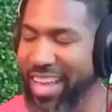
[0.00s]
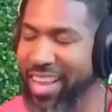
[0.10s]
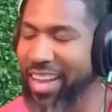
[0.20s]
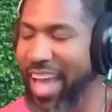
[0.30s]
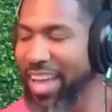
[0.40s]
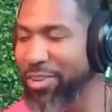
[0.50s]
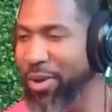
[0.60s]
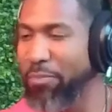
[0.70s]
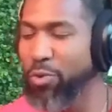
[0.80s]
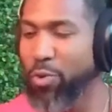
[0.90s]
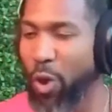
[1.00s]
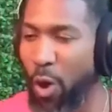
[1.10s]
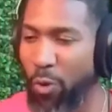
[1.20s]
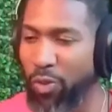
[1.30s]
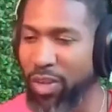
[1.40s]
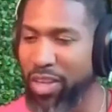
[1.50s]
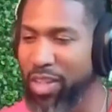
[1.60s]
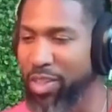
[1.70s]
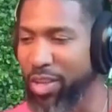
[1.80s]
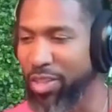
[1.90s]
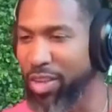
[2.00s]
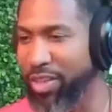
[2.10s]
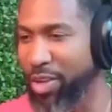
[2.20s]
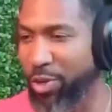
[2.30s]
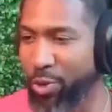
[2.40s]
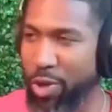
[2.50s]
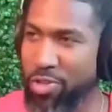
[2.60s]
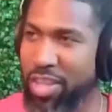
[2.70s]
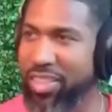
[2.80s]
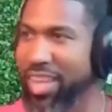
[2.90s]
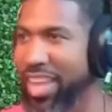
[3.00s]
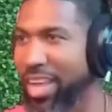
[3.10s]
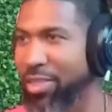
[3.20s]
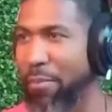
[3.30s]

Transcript: that, hey, look, I'm doing all the Christian things.